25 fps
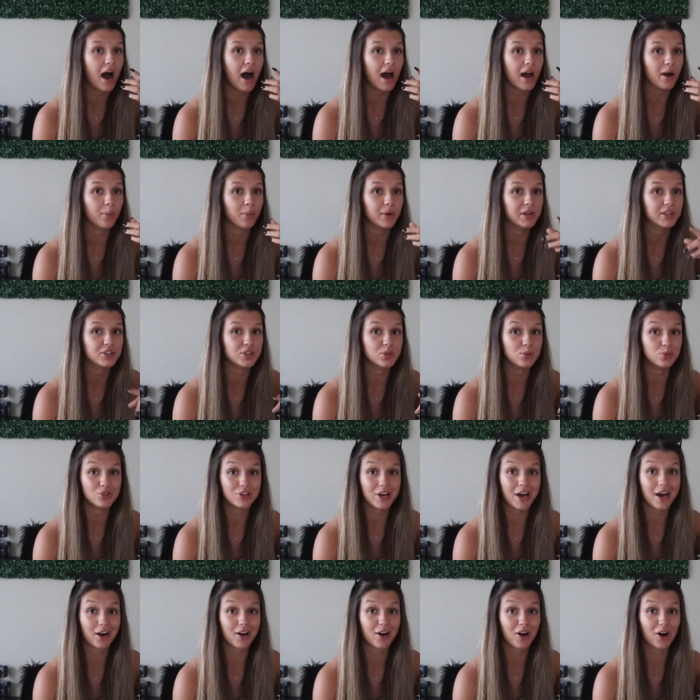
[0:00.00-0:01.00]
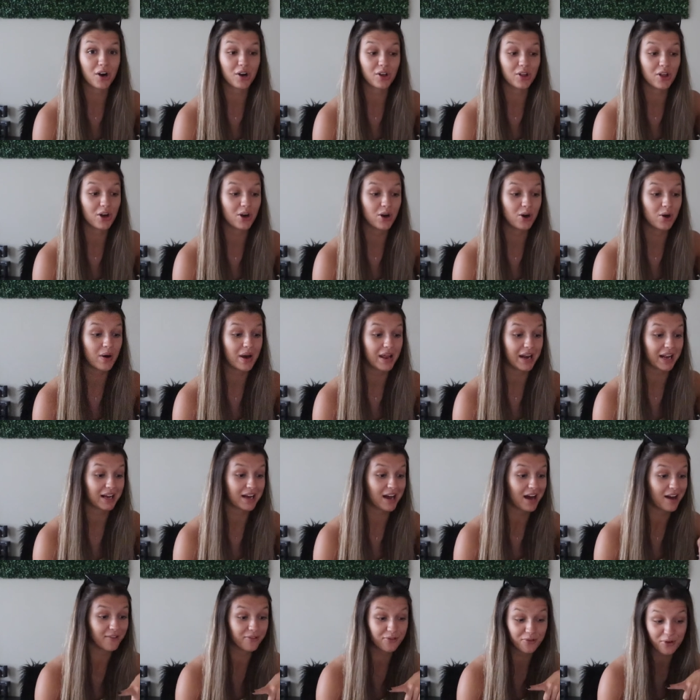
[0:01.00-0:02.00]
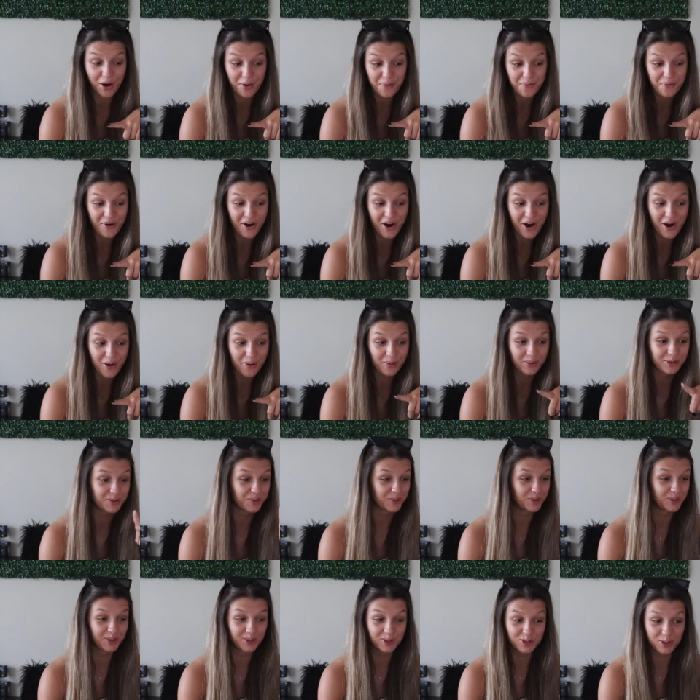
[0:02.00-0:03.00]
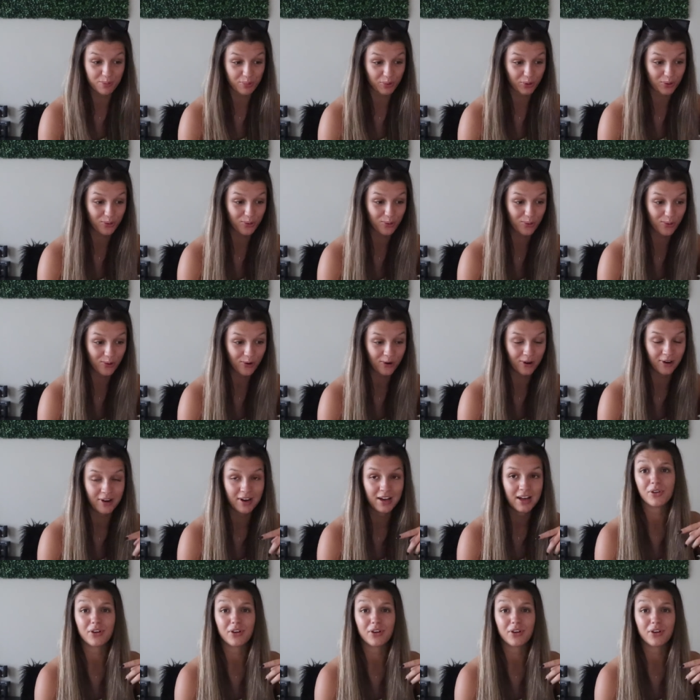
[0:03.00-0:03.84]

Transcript: I went to Jack Harlow and I got front row, which was super cool.